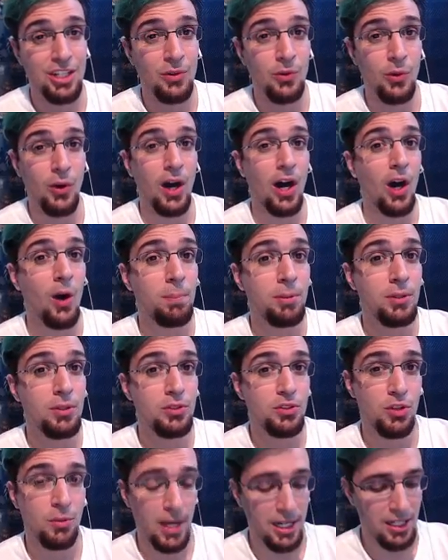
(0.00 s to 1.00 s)
It will help you
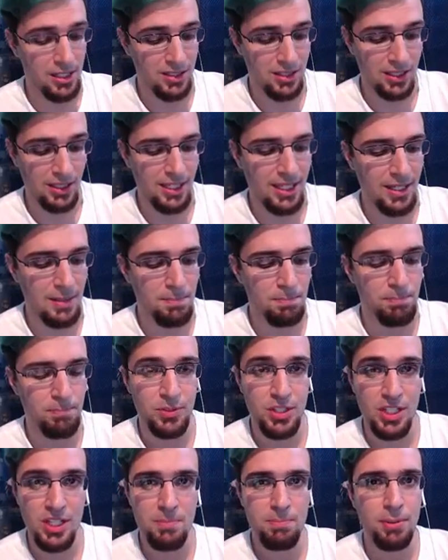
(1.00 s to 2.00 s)
tremendously. He
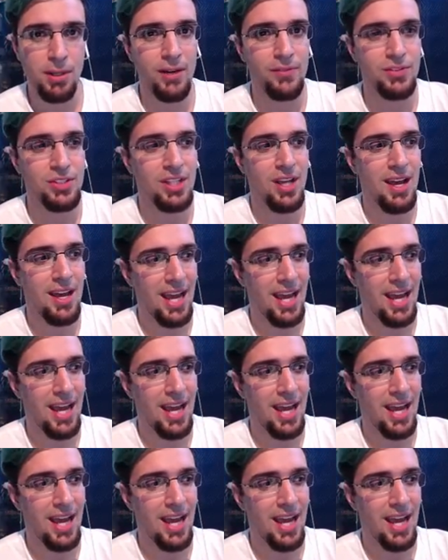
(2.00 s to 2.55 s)
debuffs,